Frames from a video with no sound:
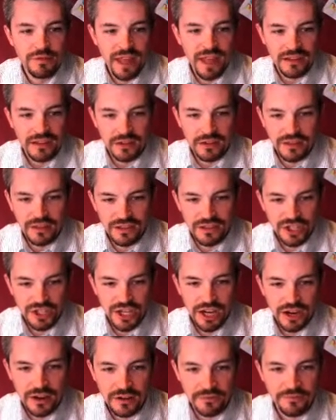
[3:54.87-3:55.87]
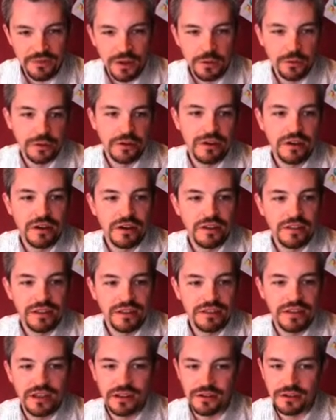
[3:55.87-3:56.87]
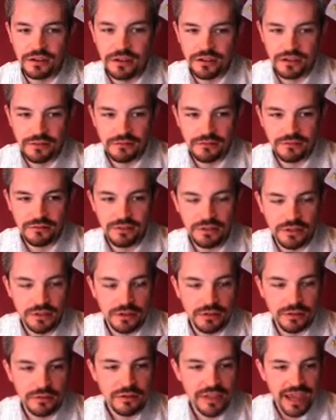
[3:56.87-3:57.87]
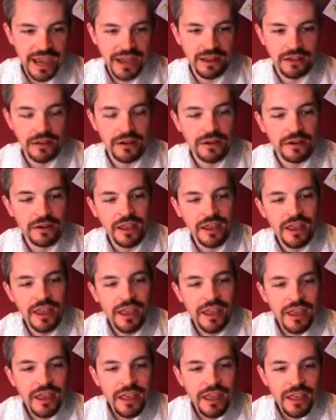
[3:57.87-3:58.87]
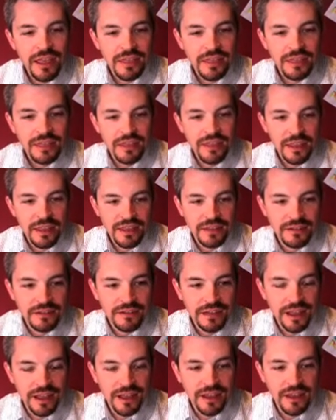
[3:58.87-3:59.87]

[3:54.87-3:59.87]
that to the Shared folder that's under your catalog, then